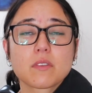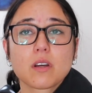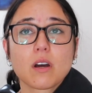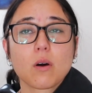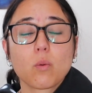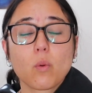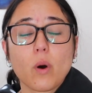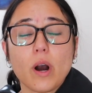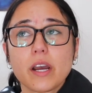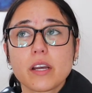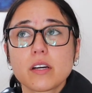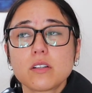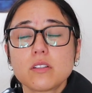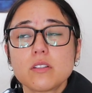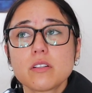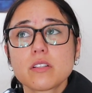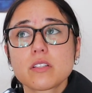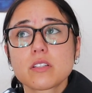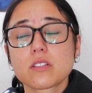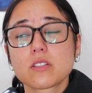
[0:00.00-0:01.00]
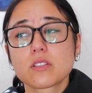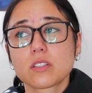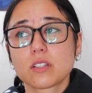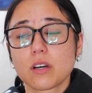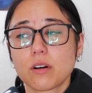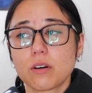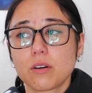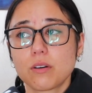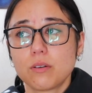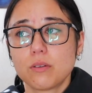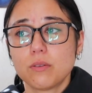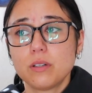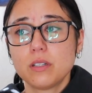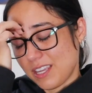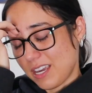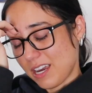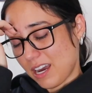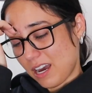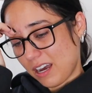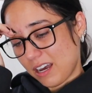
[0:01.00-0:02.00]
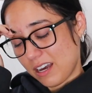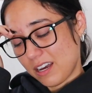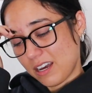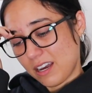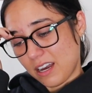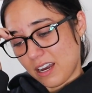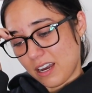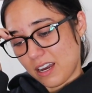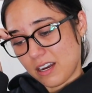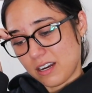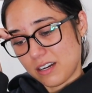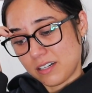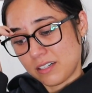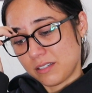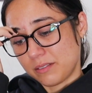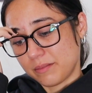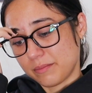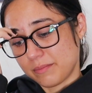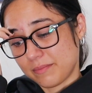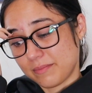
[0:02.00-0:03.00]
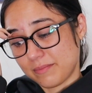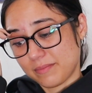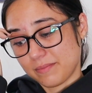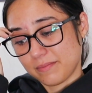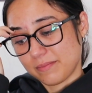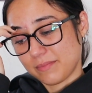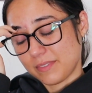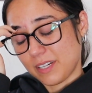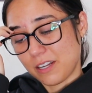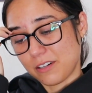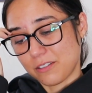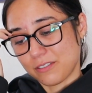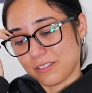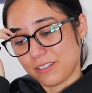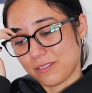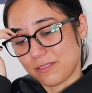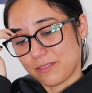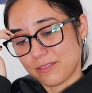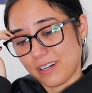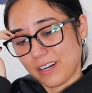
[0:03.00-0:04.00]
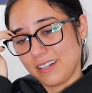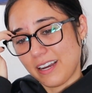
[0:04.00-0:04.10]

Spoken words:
a while. So yeah, I don't know.